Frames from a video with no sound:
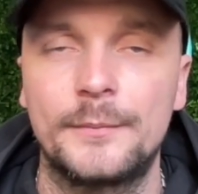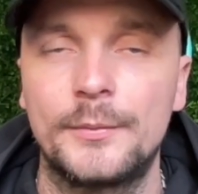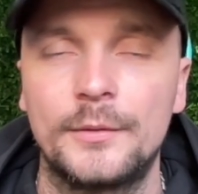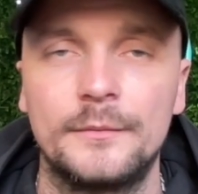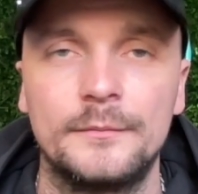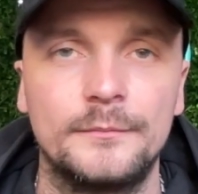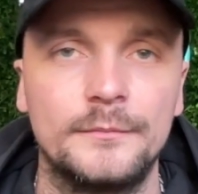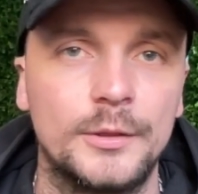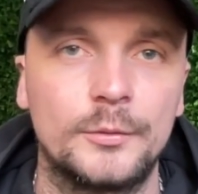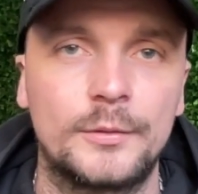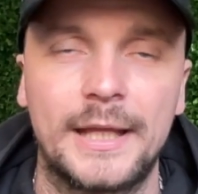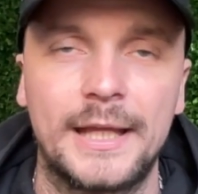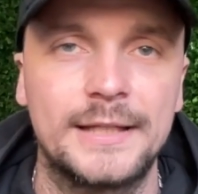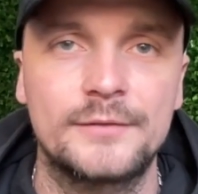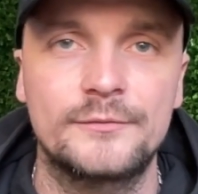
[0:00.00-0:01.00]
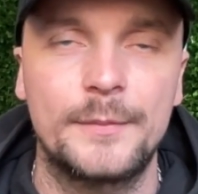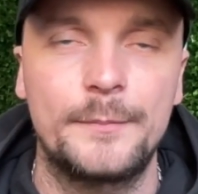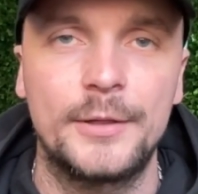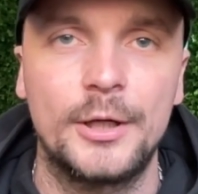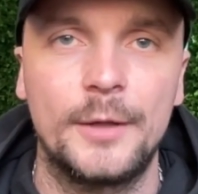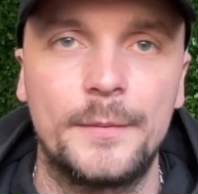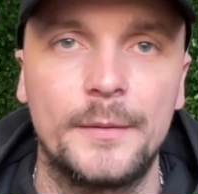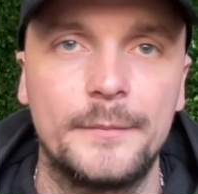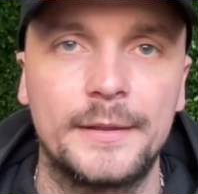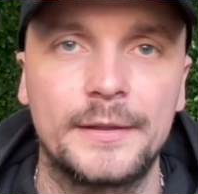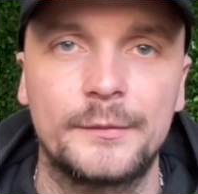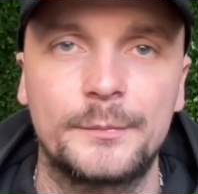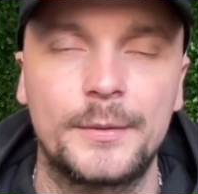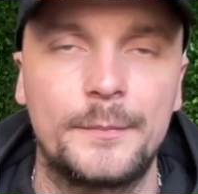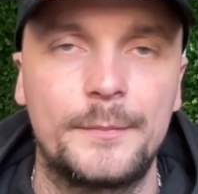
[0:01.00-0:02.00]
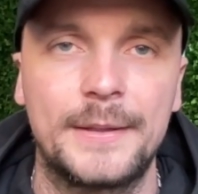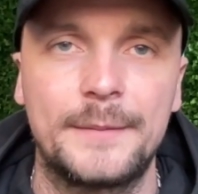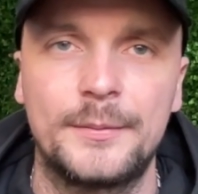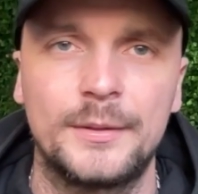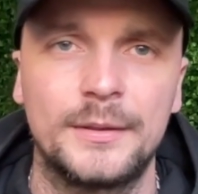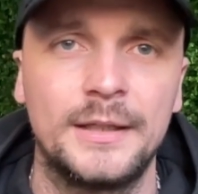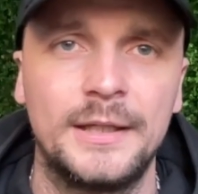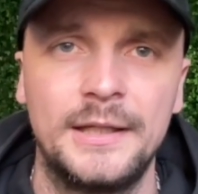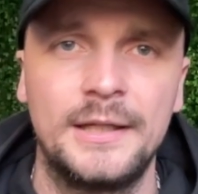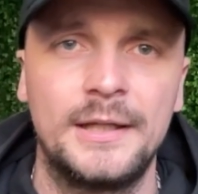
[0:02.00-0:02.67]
but Luke Ayling's ripping it up at Middlesbrough.